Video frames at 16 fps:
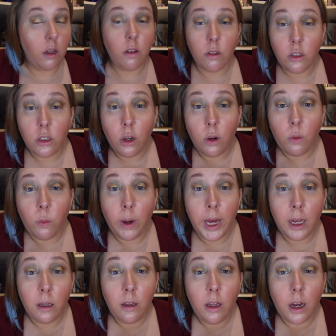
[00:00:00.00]
so
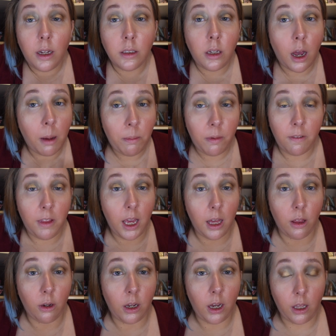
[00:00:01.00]
well on top of the
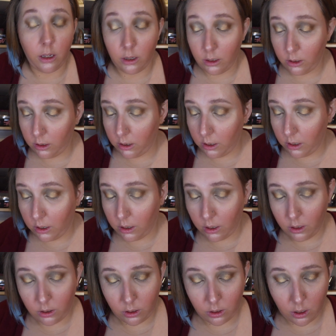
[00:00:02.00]
other colors.
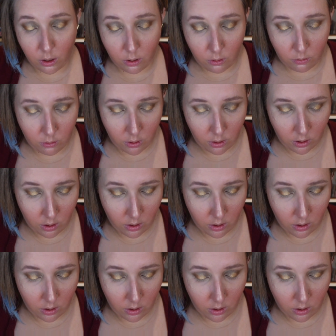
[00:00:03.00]
So,